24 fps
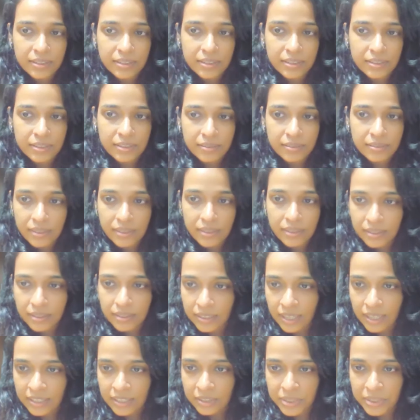uh,
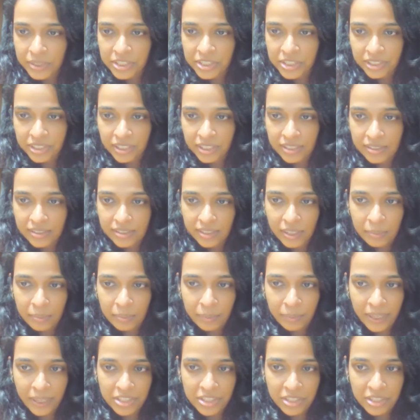another question is,
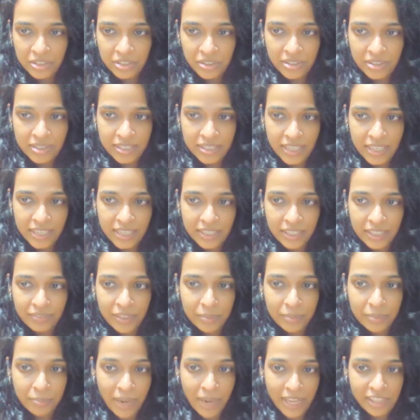in patients on statin
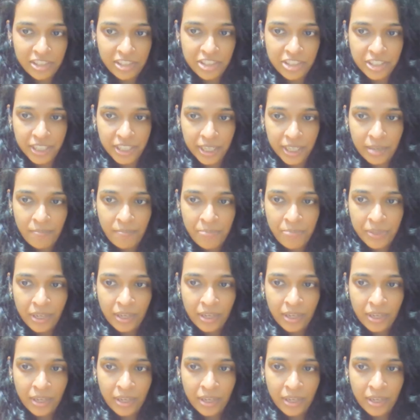with myalgia,